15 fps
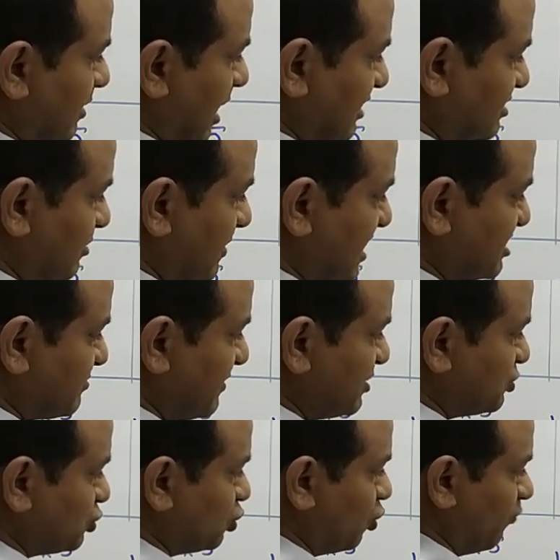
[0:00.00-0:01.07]
other match by
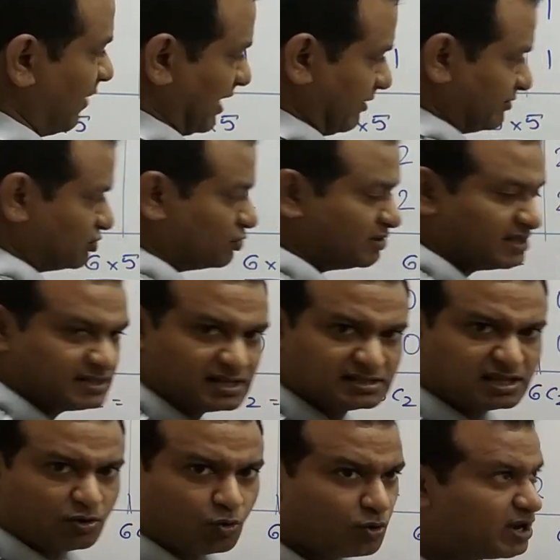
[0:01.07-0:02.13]
0-1. So this is
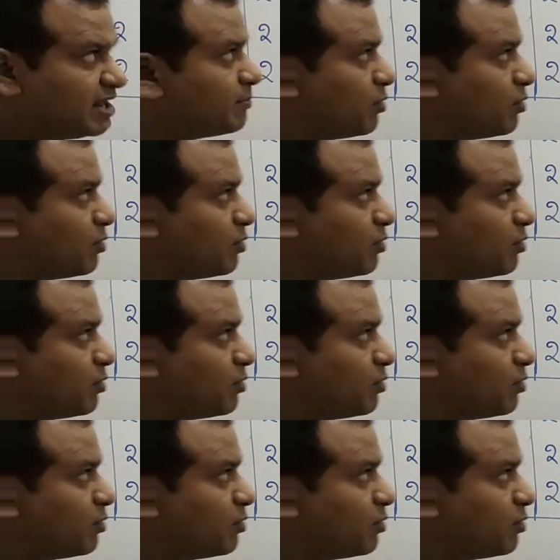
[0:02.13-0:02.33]
the only